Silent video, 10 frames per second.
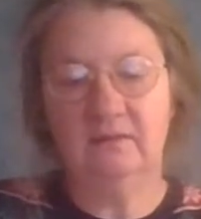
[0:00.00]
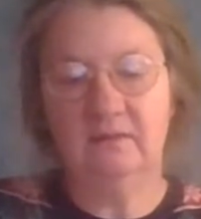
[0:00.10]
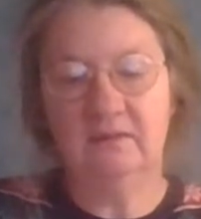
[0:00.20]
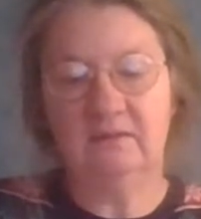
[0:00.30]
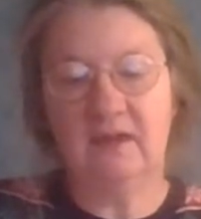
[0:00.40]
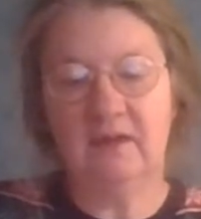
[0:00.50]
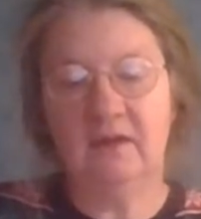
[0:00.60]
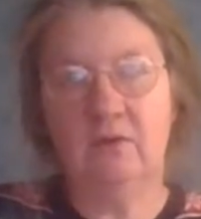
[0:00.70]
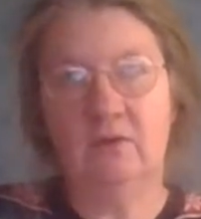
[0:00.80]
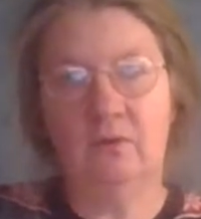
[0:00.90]
a tiny
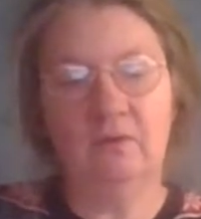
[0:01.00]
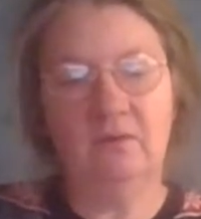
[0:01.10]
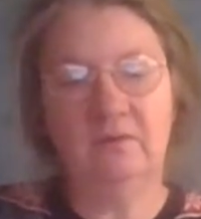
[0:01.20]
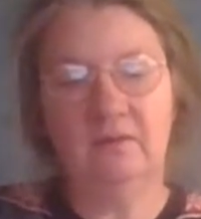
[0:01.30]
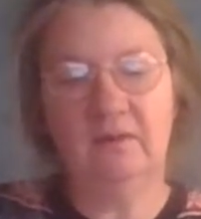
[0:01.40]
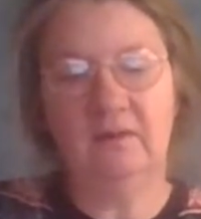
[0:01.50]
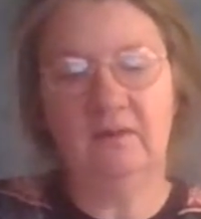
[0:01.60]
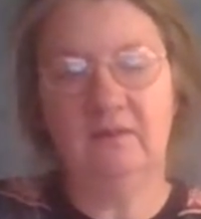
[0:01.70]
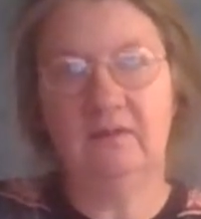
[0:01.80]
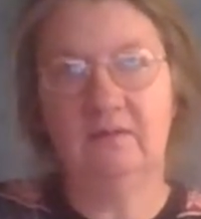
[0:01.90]
hole
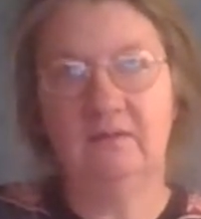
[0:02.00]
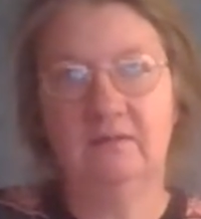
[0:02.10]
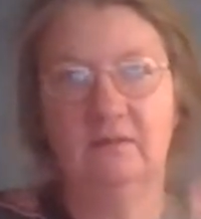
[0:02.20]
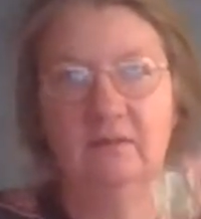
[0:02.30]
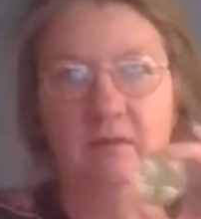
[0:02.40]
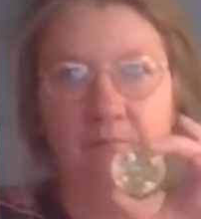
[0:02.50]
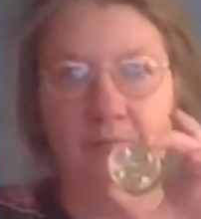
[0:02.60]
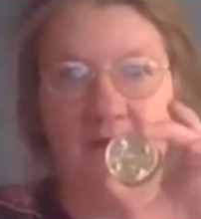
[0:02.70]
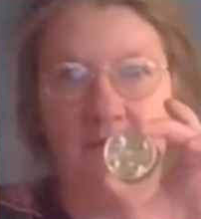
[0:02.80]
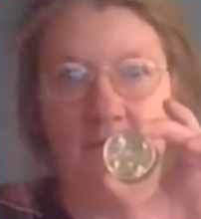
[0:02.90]
in
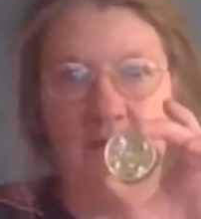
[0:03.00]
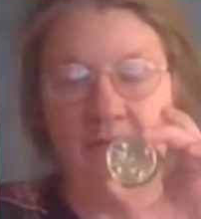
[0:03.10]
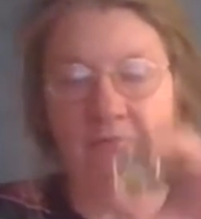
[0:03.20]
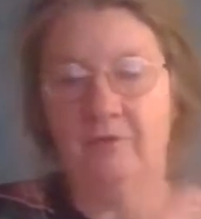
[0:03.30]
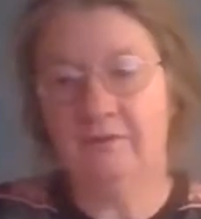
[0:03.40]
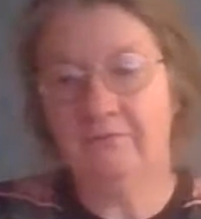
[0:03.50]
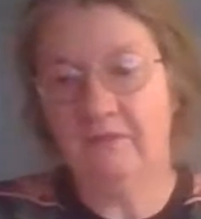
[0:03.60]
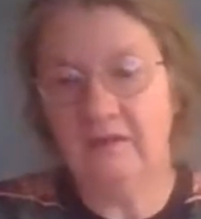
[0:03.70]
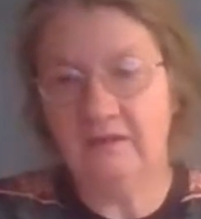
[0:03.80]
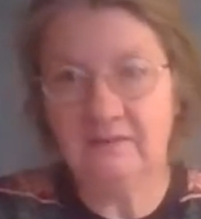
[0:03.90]
bottom of one of
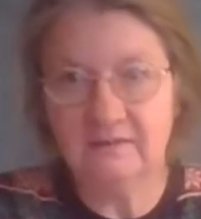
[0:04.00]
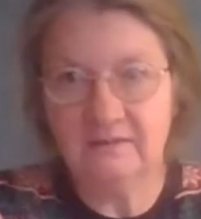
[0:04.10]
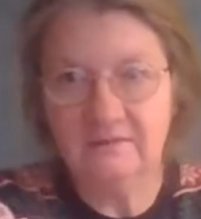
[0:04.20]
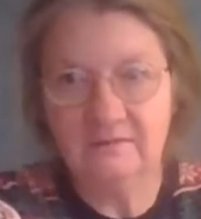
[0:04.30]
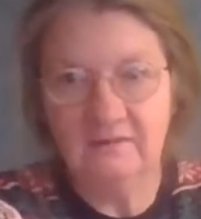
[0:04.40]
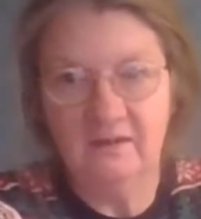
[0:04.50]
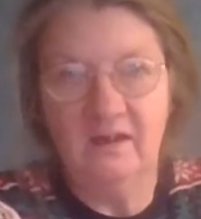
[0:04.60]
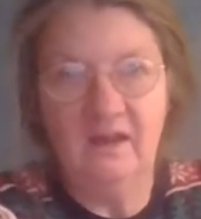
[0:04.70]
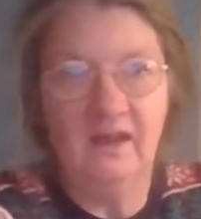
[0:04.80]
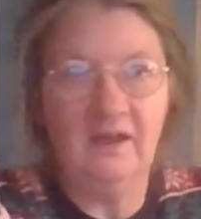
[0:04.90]
these,
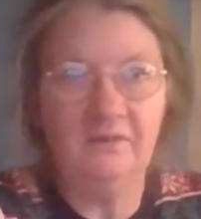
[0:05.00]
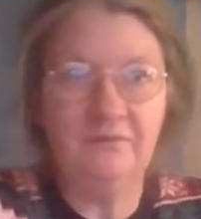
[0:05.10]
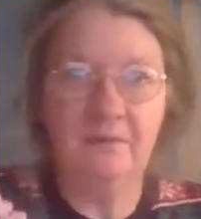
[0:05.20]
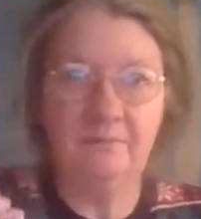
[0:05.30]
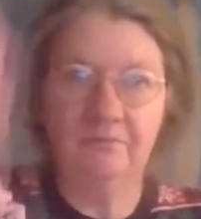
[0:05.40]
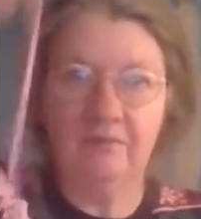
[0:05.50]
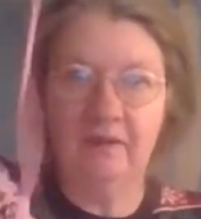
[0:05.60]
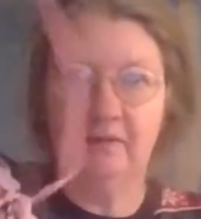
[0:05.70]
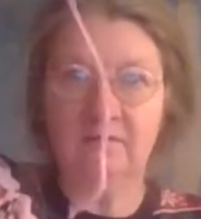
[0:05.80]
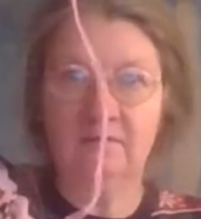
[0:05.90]
have some
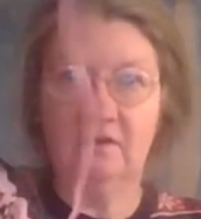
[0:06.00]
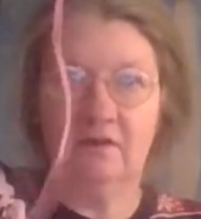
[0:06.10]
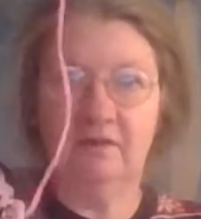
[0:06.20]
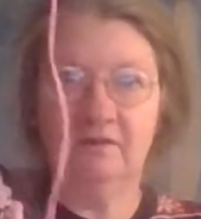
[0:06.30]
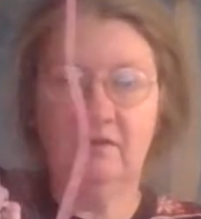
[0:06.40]
thin cotton